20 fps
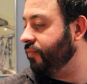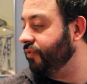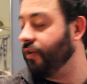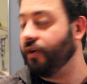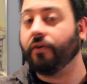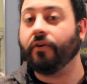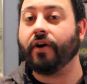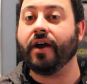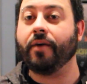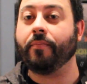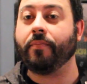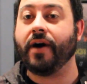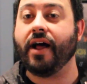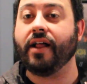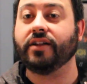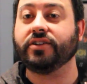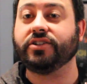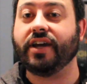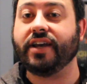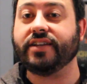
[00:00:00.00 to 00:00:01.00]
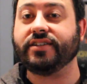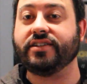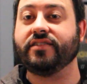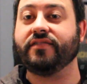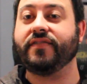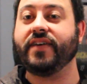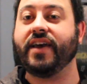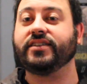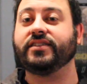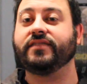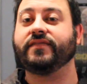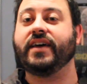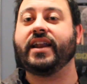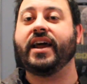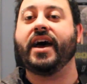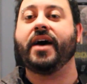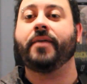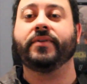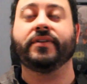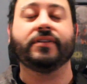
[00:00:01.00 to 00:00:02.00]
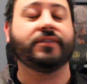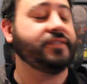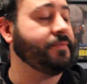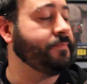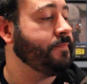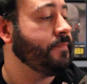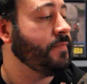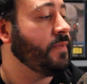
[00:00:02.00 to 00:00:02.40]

So I apologize in advance if that happens.